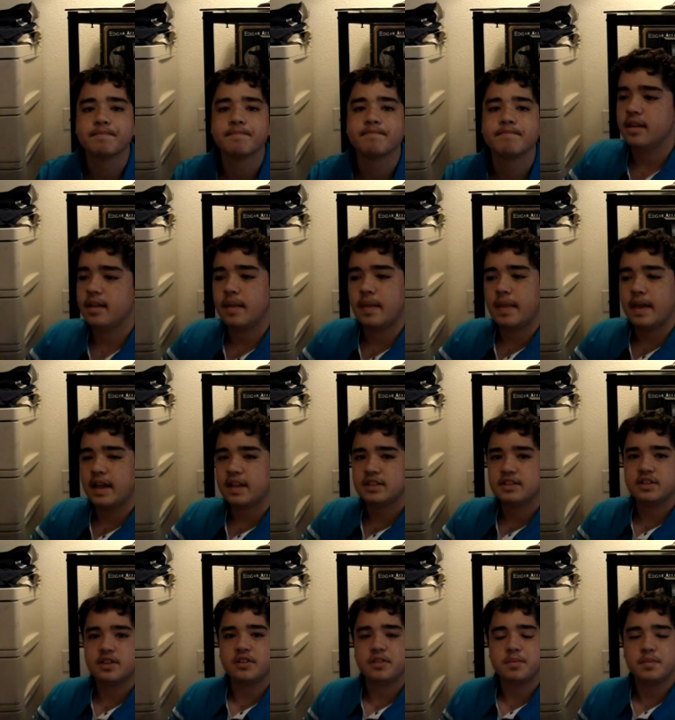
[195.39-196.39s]
And
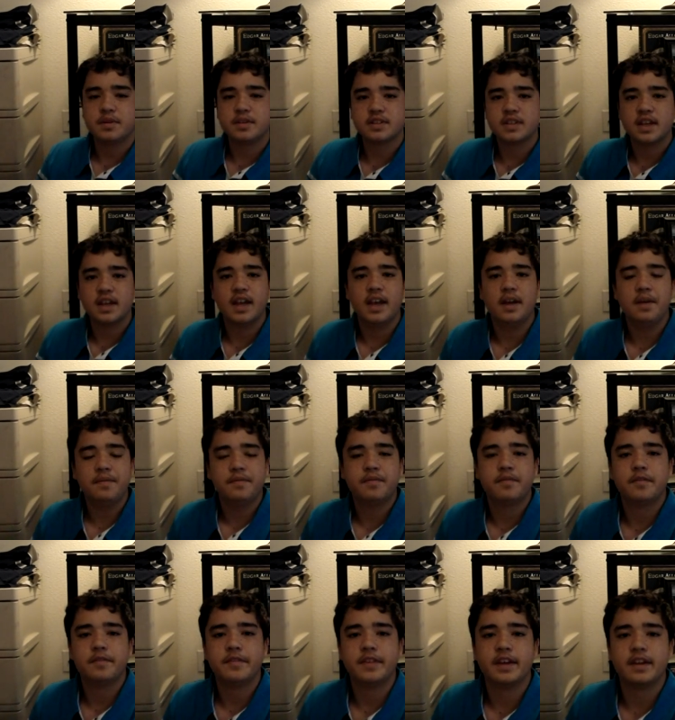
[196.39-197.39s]
that's all the books I have
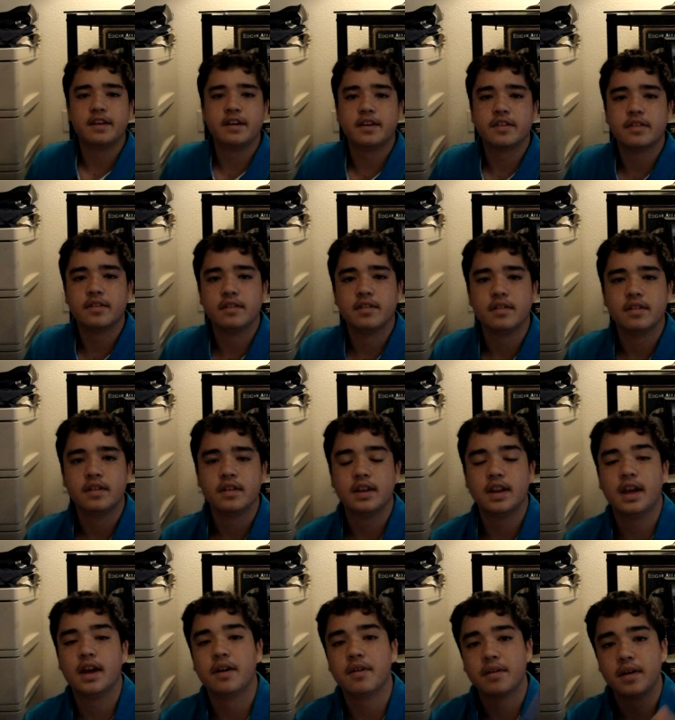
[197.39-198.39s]
of that author.
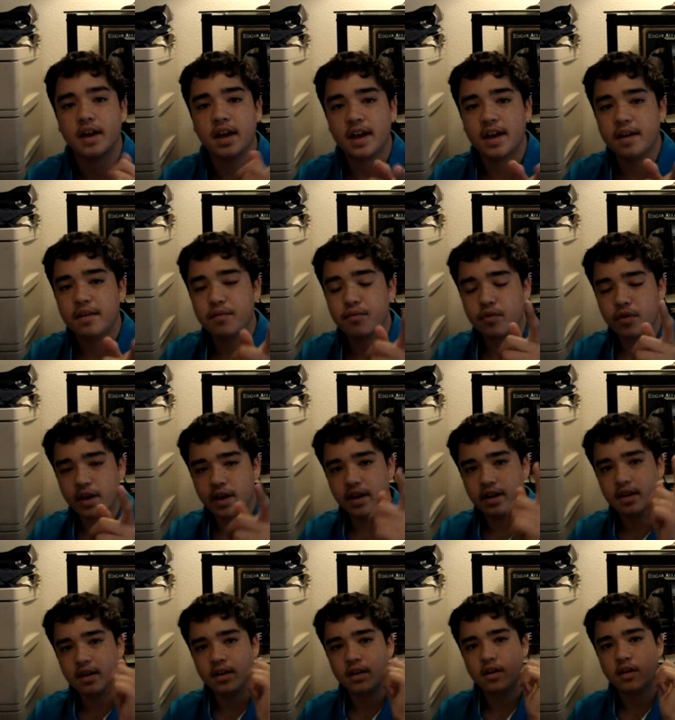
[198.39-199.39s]
Now, I have
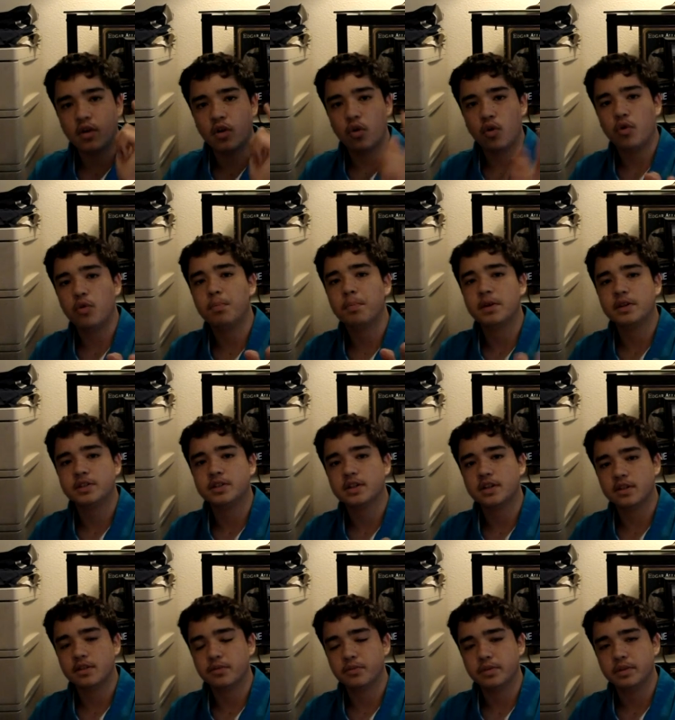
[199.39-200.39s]
read a whole bunch of
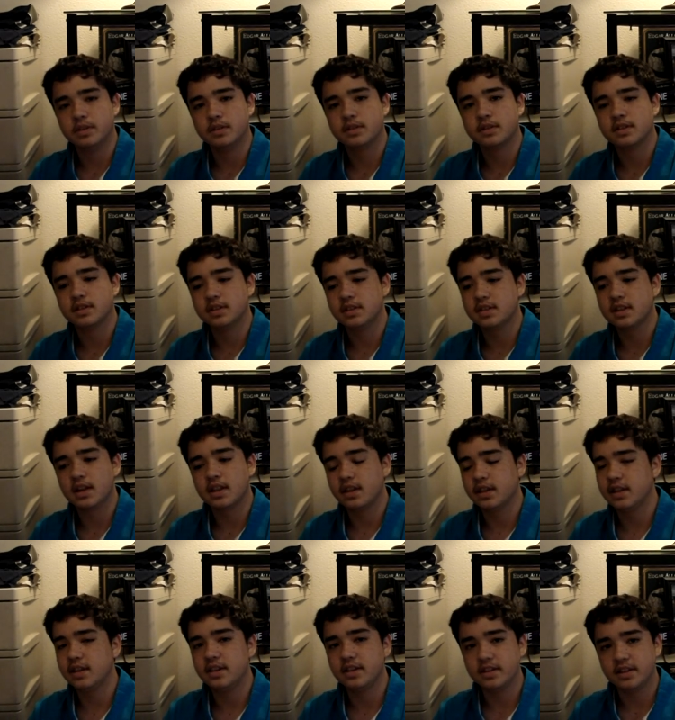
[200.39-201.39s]
other ones, because
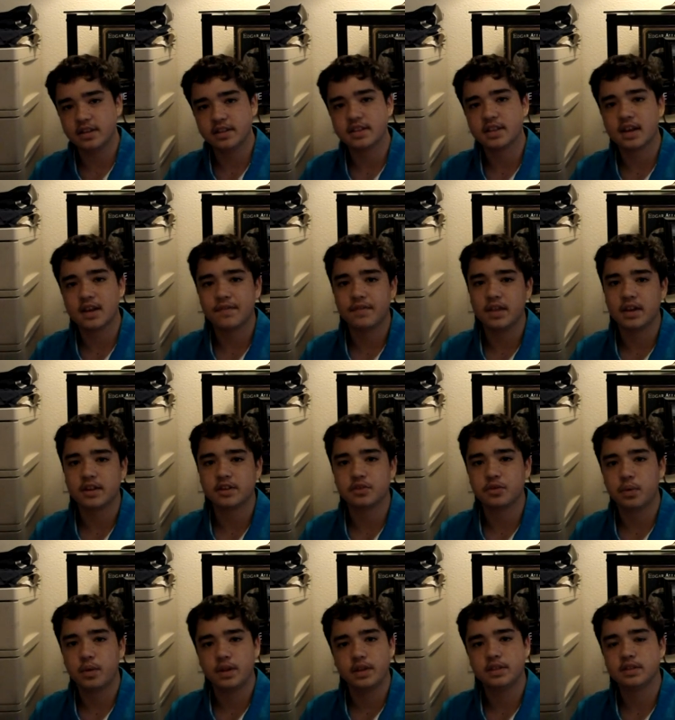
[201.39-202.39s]
he does have like
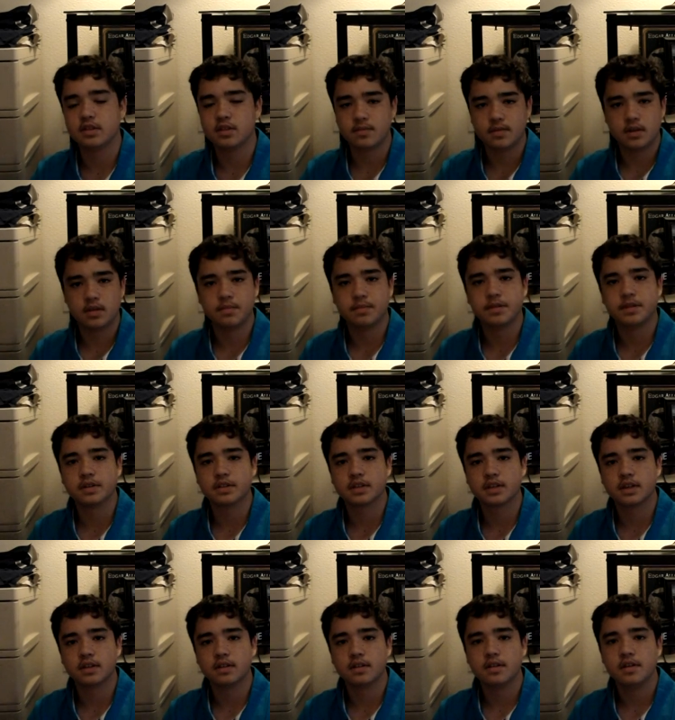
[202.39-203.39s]
20 some odd books
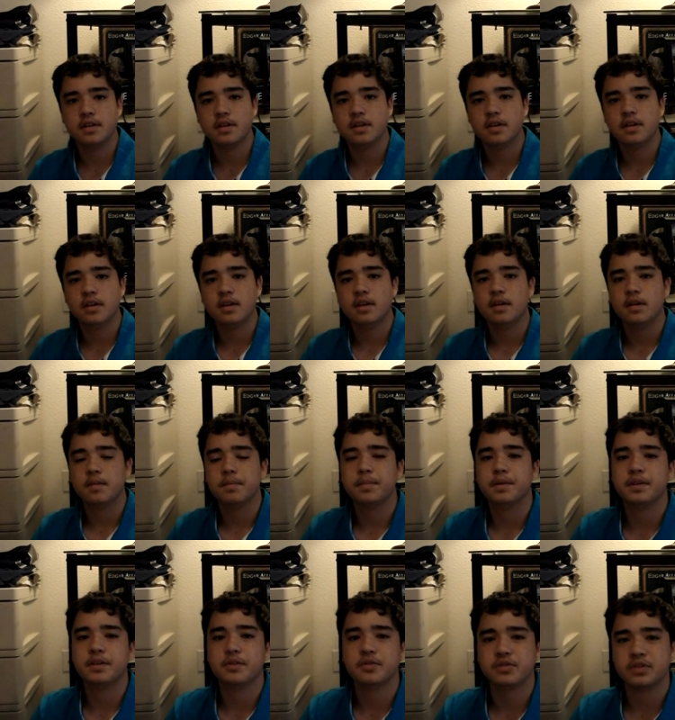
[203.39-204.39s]
out.
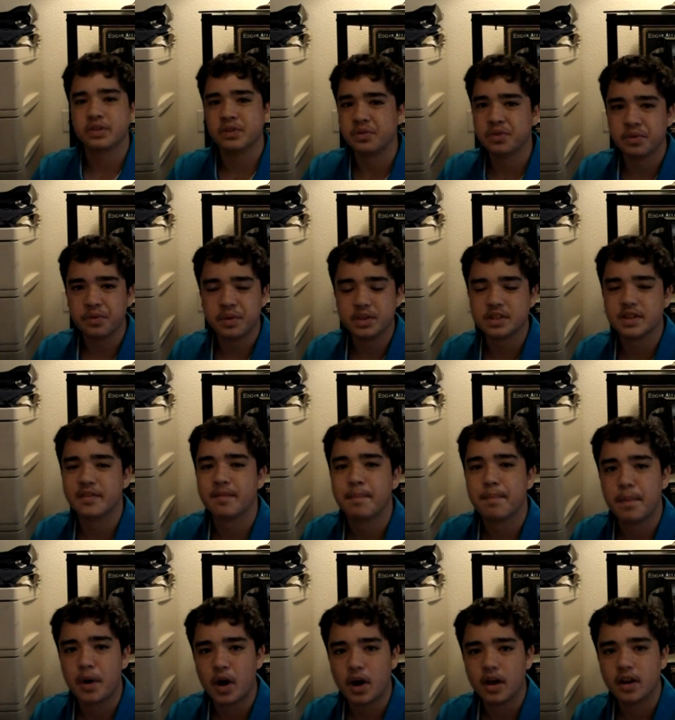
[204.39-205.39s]
But those are the only ones I've
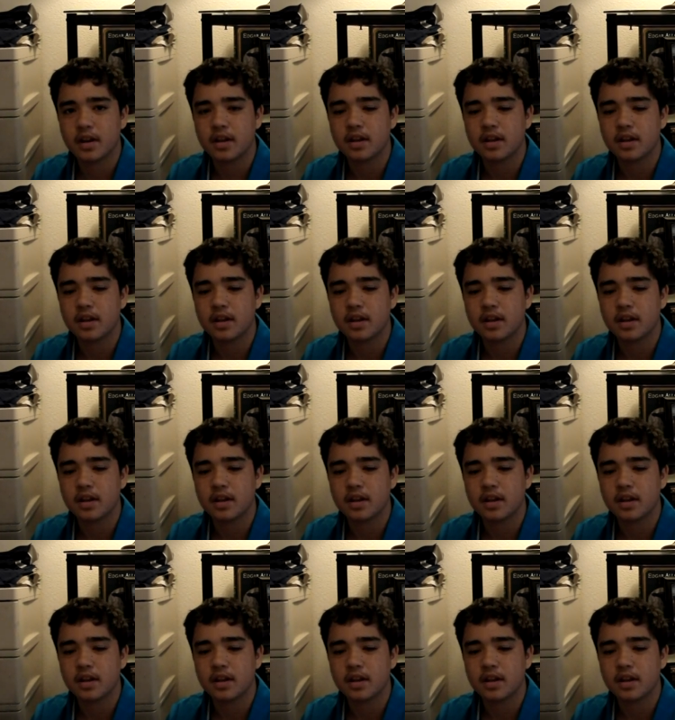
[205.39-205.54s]
bought.